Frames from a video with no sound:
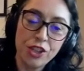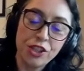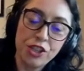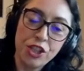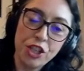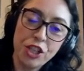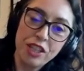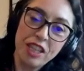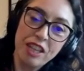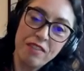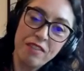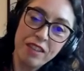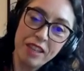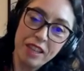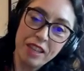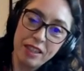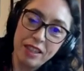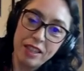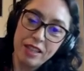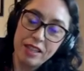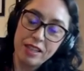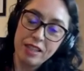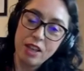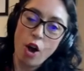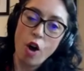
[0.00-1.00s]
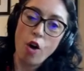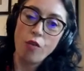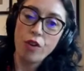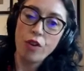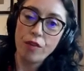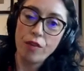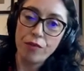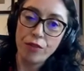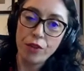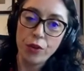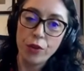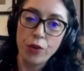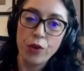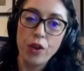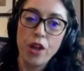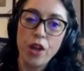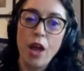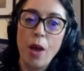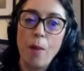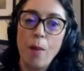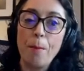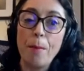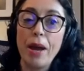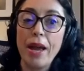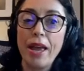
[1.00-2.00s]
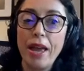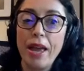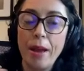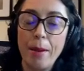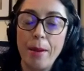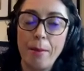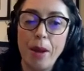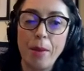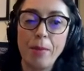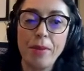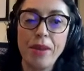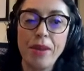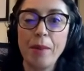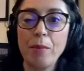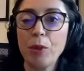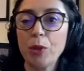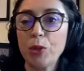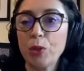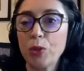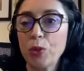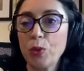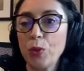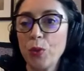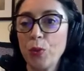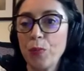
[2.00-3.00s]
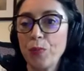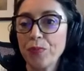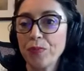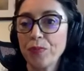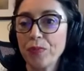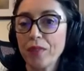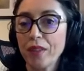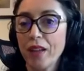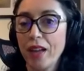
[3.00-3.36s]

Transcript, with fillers: just giving you this overview might, might be able to